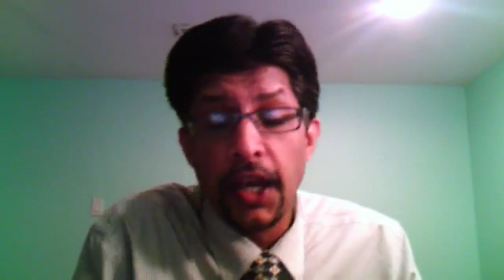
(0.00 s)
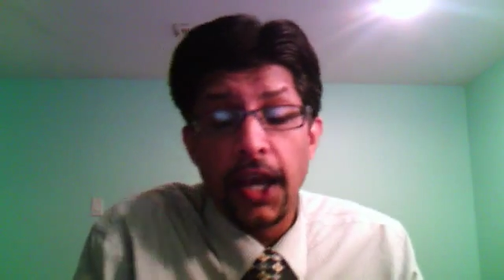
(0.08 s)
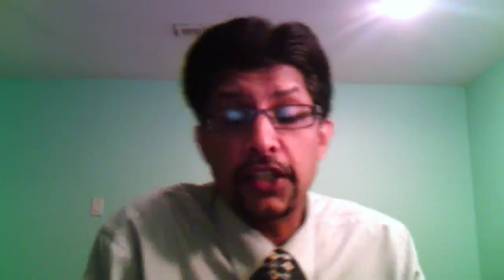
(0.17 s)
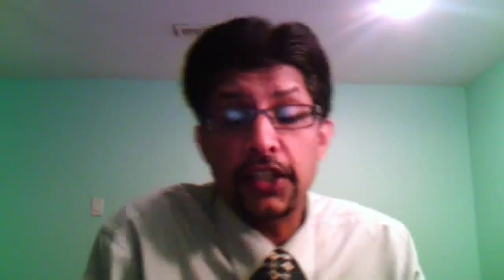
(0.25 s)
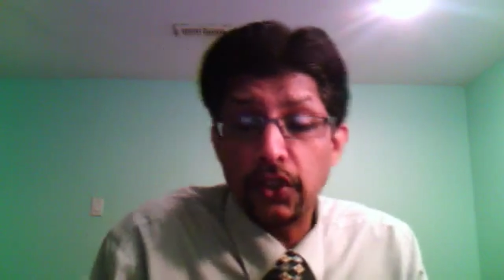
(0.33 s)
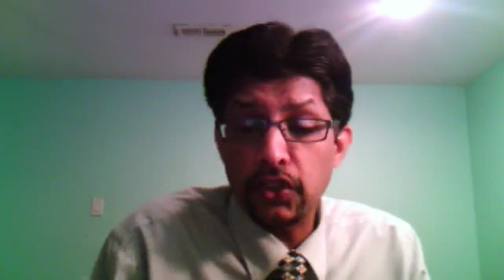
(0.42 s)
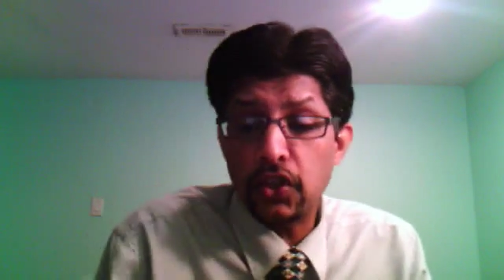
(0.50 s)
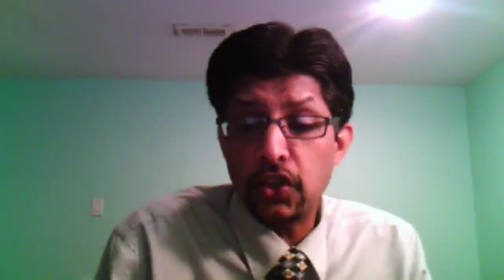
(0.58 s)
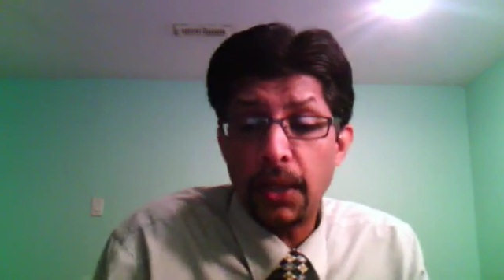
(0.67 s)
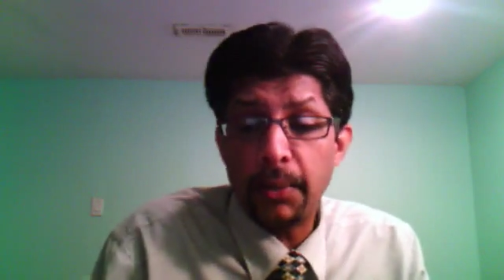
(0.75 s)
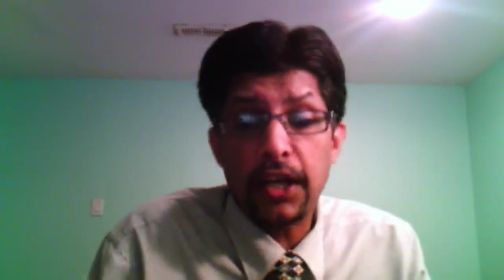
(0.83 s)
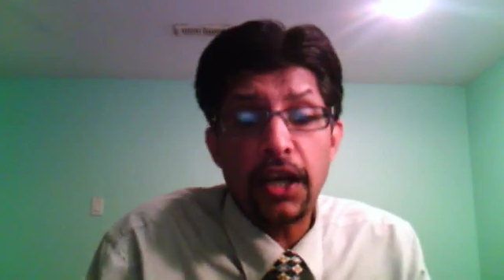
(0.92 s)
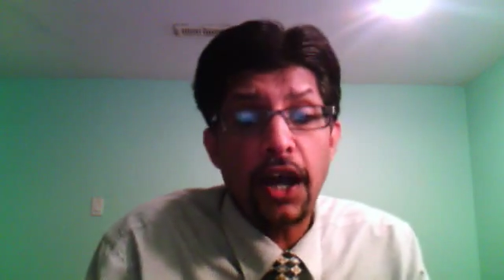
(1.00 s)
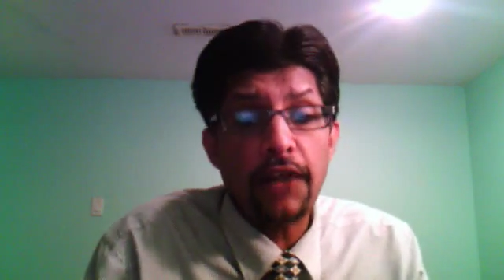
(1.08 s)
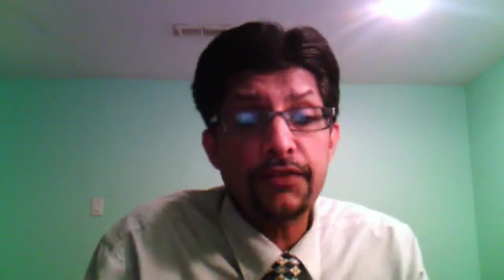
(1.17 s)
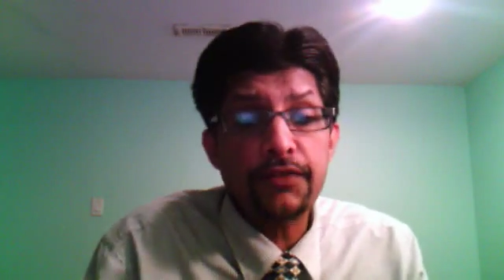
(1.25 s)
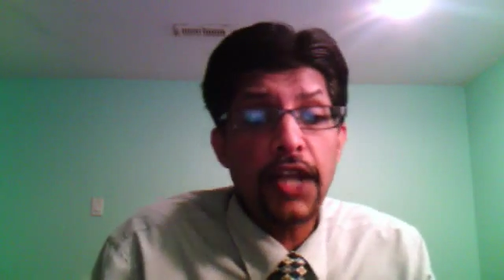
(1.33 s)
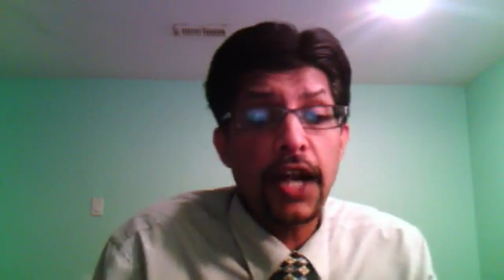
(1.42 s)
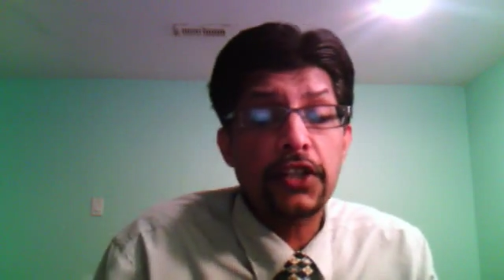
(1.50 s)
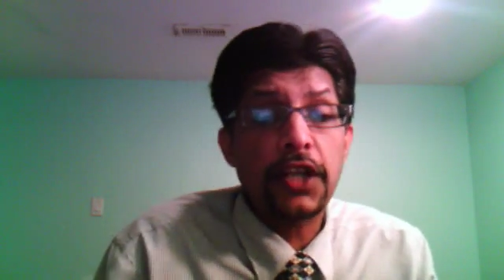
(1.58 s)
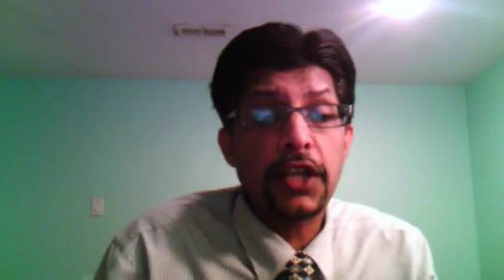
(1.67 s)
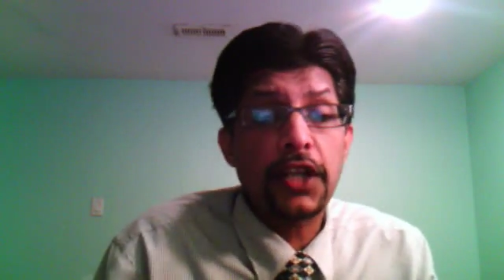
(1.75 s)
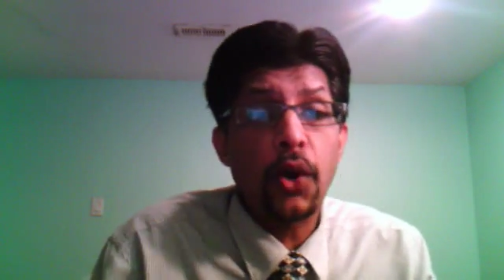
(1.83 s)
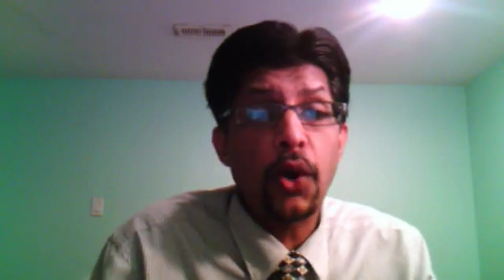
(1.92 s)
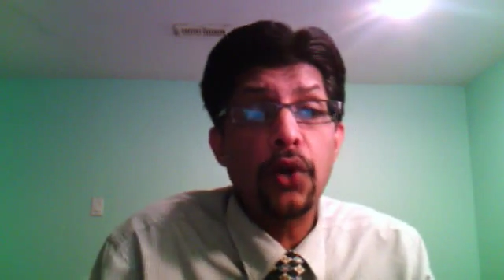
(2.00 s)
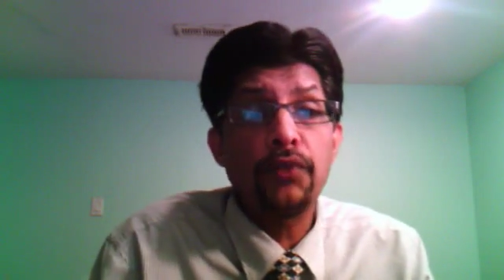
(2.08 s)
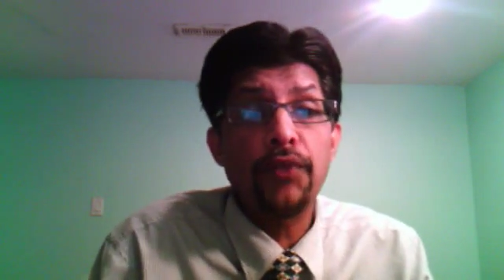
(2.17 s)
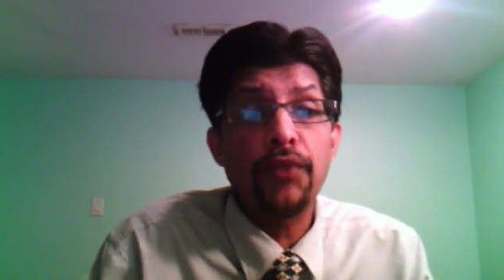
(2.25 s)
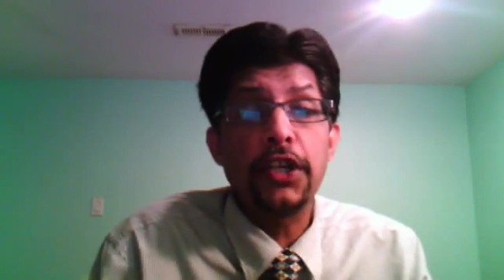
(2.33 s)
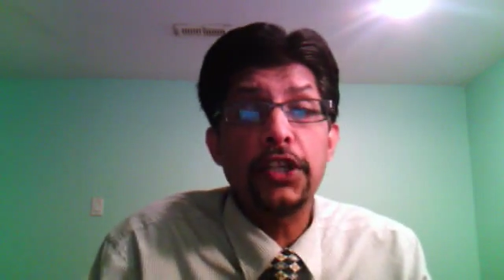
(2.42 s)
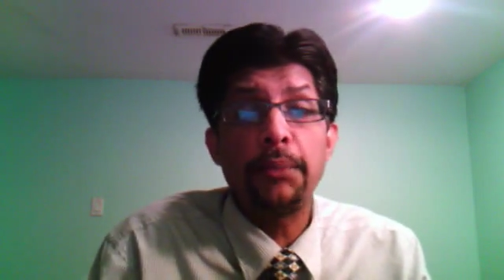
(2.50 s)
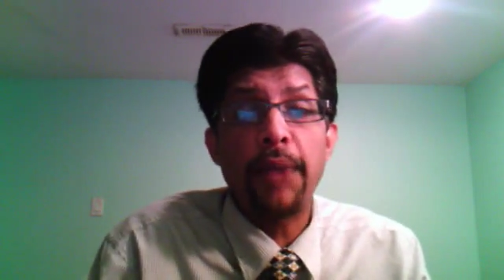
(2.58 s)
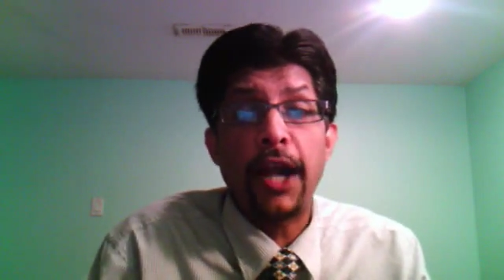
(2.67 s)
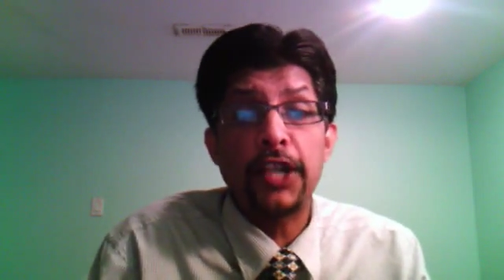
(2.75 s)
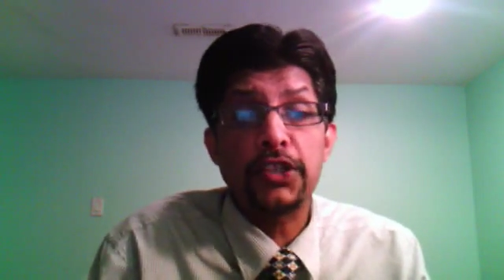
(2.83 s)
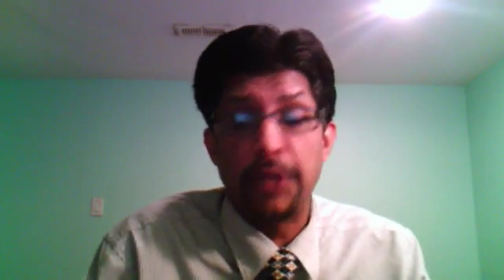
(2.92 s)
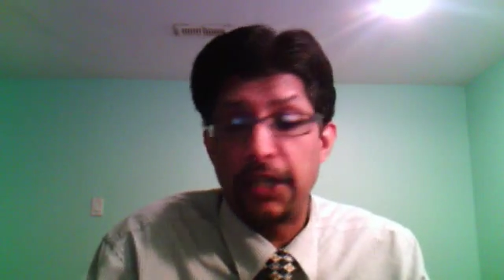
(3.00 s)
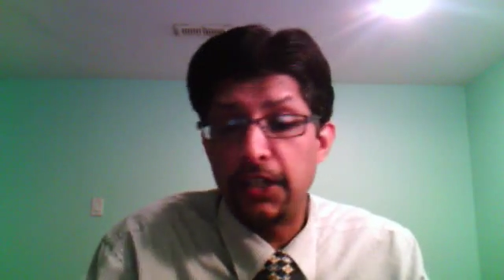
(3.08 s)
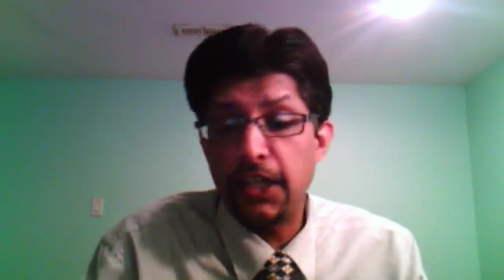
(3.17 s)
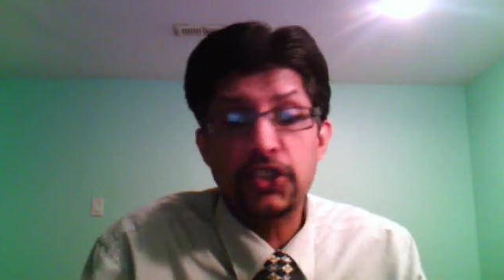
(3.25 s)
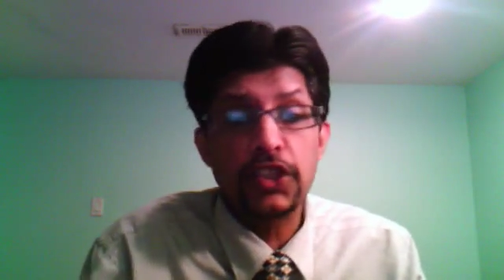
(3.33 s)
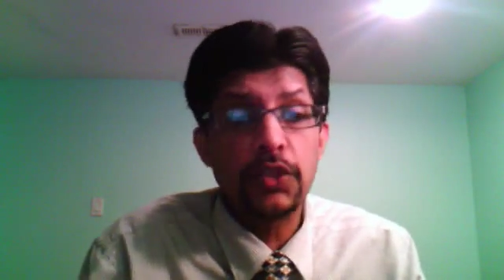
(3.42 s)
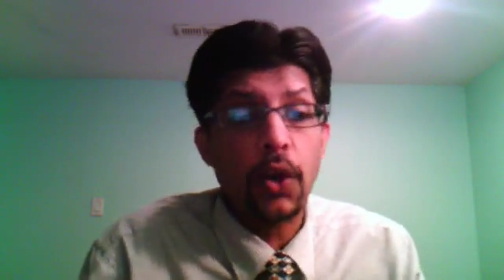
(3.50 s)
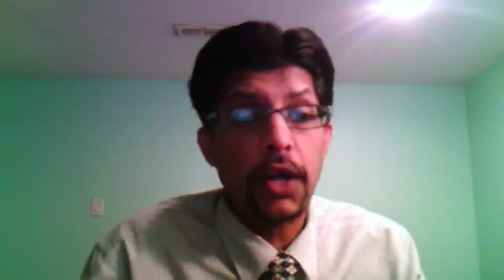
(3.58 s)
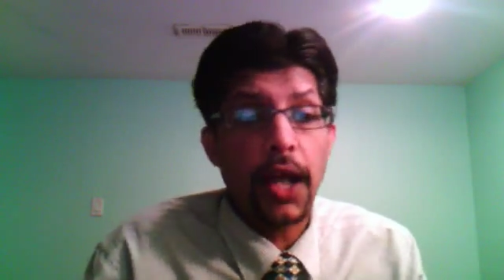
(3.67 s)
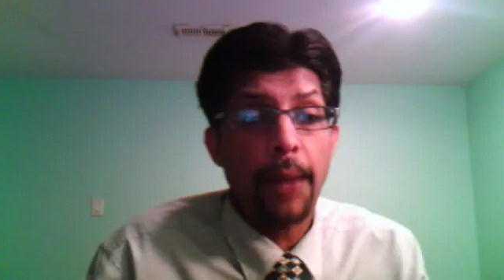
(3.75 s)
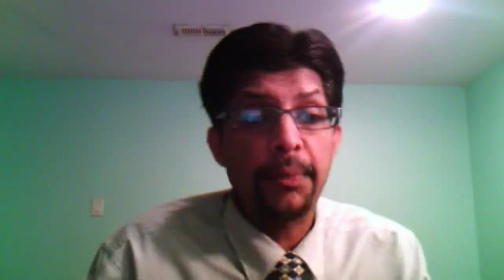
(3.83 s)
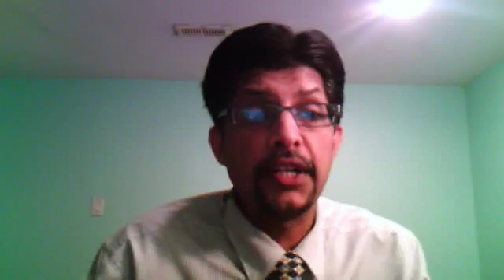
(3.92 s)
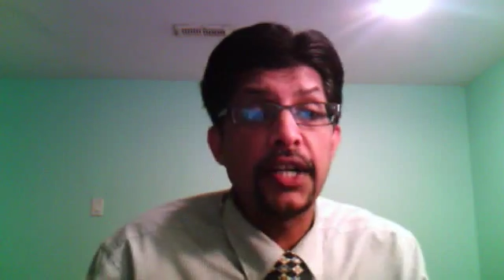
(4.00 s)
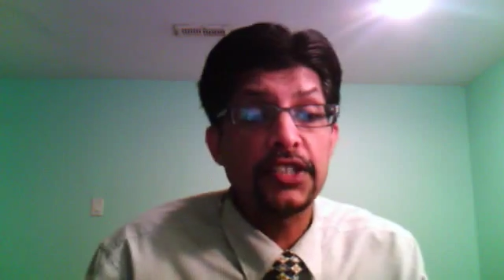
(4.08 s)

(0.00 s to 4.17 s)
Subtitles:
And Kagiso Rabada after that kept on working the batsman. Let's see what happened.